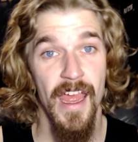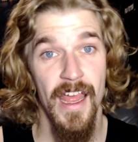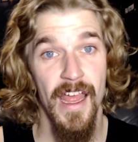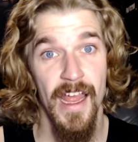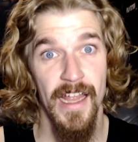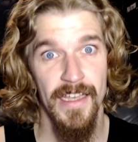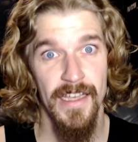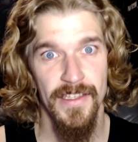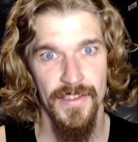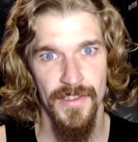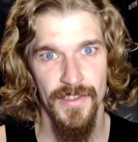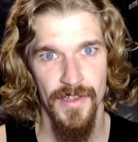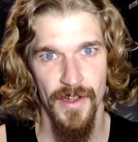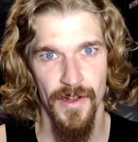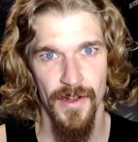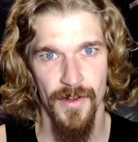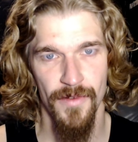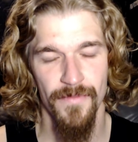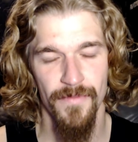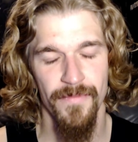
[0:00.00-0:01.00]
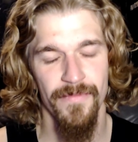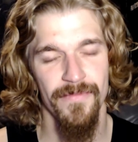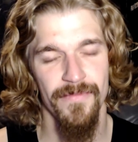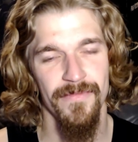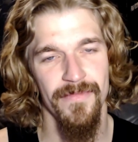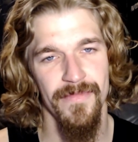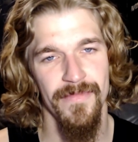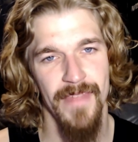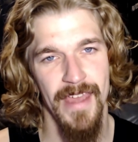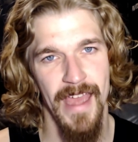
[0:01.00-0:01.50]
And so,
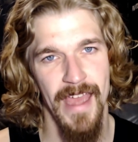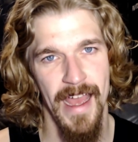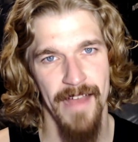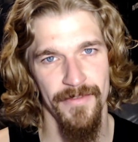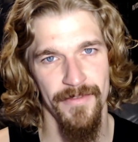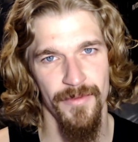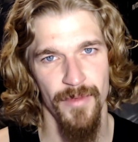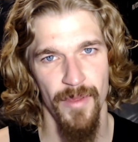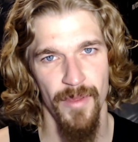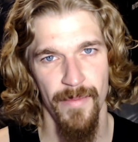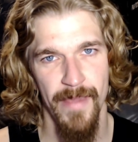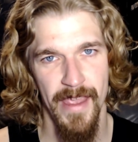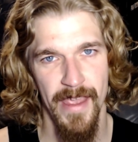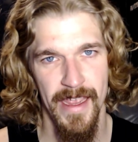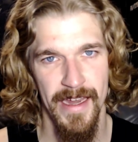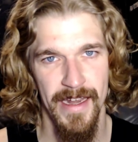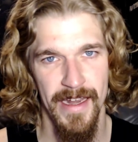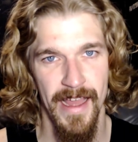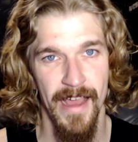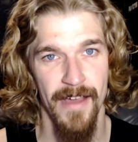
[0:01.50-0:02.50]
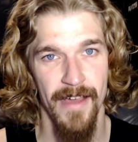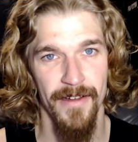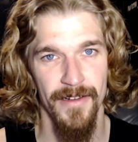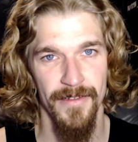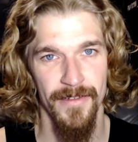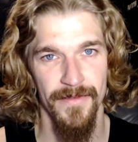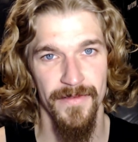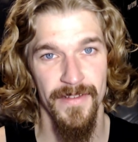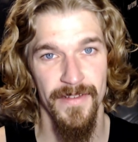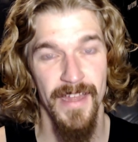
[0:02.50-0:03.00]
they have to be made out
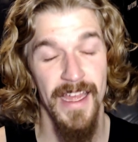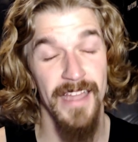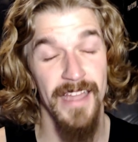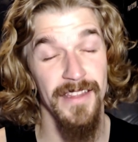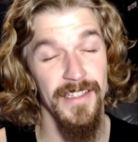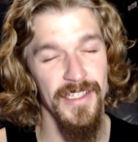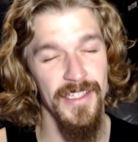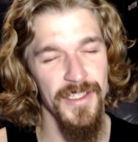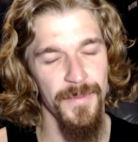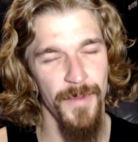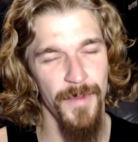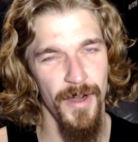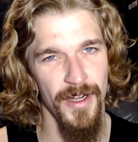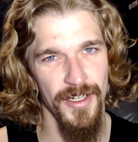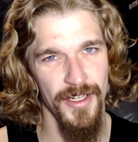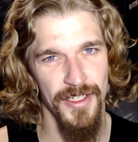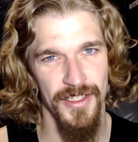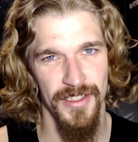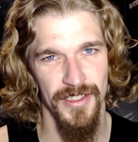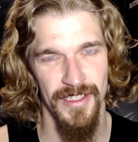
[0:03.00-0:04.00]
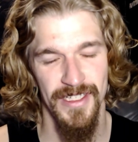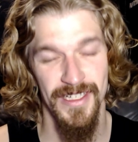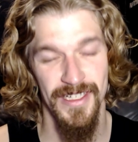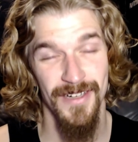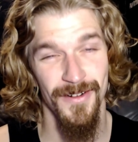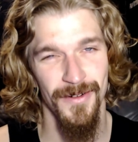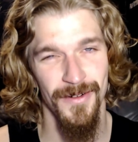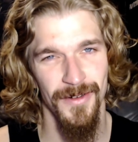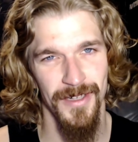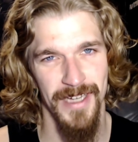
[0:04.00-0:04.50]
of at least partially
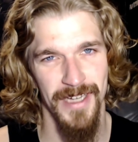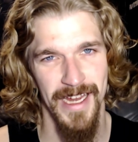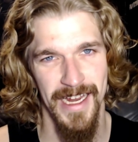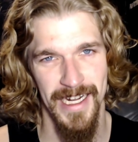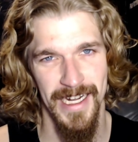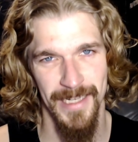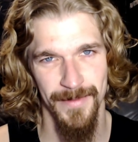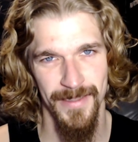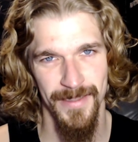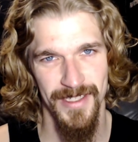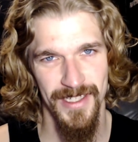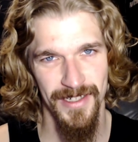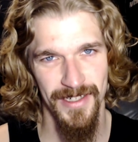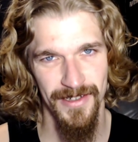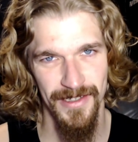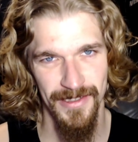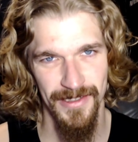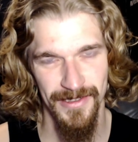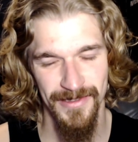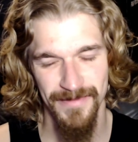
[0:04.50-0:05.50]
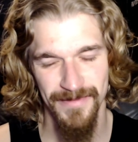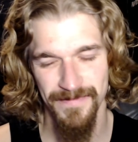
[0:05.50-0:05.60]
organic material.